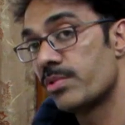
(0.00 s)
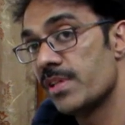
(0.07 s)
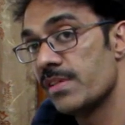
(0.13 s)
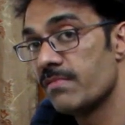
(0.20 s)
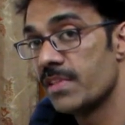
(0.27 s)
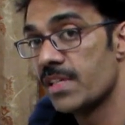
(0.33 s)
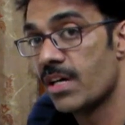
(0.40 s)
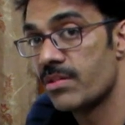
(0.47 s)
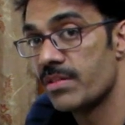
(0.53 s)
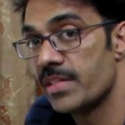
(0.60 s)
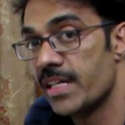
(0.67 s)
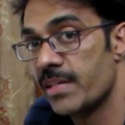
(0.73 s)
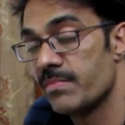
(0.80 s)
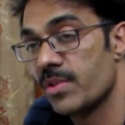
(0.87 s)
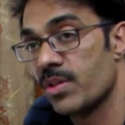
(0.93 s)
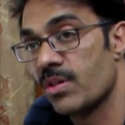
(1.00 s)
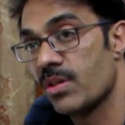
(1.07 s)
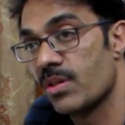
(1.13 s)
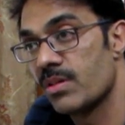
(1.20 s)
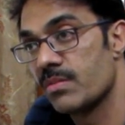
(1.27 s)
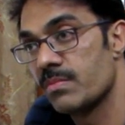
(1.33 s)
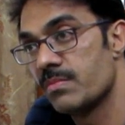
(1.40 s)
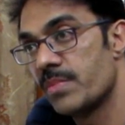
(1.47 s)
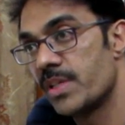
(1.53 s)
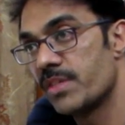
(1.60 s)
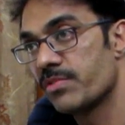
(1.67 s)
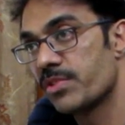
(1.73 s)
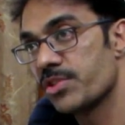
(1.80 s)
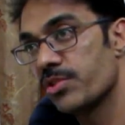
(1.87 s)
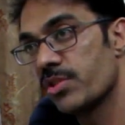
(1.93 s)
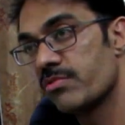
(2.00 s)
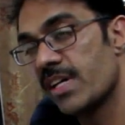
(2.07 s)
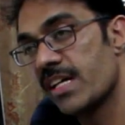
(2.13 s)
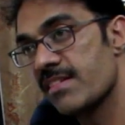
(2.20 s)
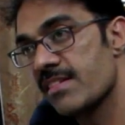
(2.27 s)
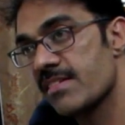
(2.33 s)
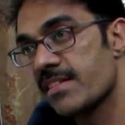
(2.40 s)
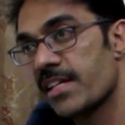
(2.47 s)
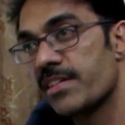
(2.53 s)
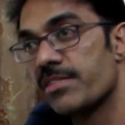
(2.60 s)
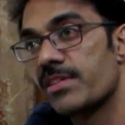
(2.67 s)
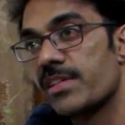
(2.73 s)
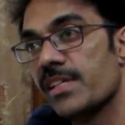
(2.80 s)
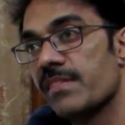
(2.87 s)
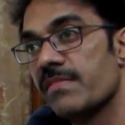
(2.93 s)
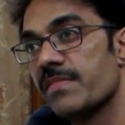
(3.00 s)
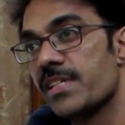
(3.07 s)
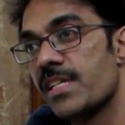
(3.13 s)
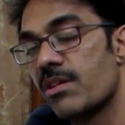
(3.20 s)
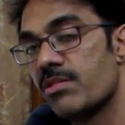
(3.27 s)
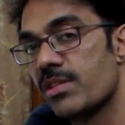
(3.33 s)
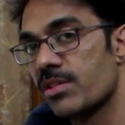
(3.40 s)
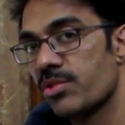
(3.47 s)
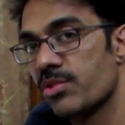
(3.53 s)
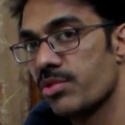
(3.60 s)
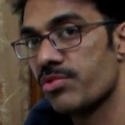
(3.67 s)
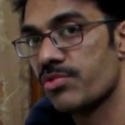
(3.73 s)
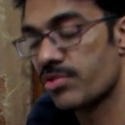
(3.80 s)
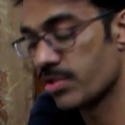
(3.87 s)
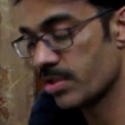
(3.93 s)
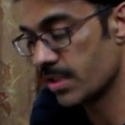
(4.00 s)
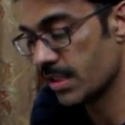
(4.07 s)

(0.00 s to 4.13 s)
live without them or, but for sure viruses cannot live without a host